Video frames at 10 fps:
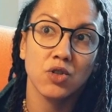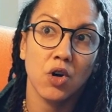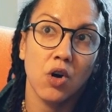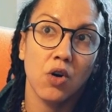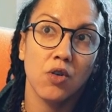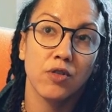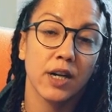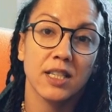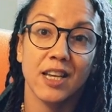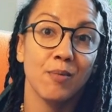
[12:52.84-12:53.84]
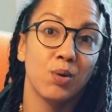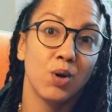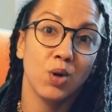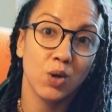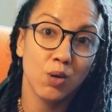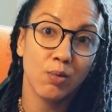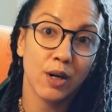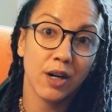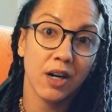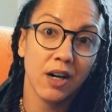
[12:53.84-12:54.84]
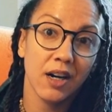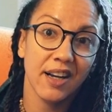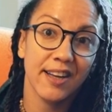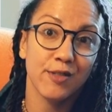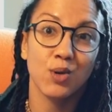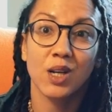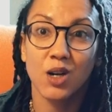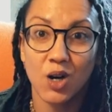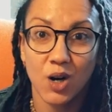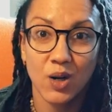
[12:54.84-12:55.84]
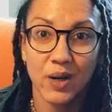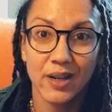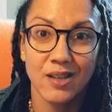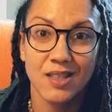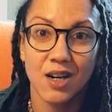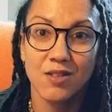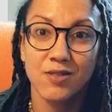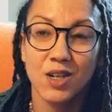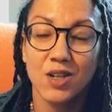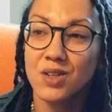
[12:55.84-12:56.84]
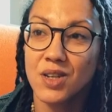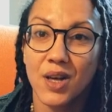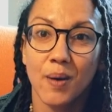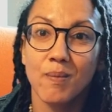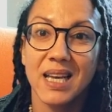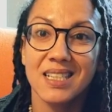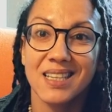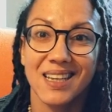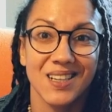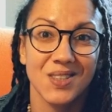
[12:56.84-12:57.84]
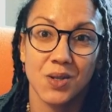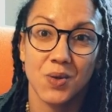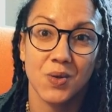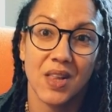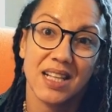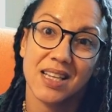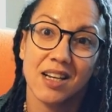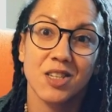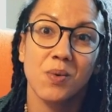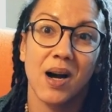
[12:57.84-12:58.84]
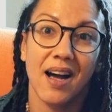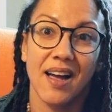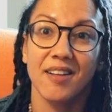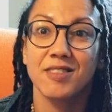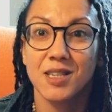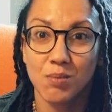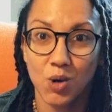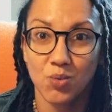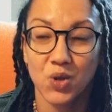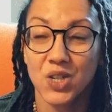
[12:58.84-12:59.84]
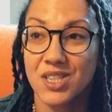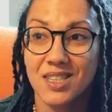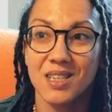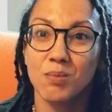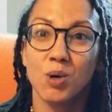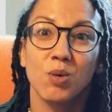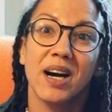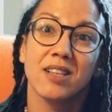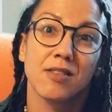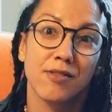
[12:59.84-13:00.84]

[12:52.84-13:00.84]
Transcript: So for example, Uber, if you can call on your cell phone, amazing. So that's actually why I have T-Mobile, because T-Mobile has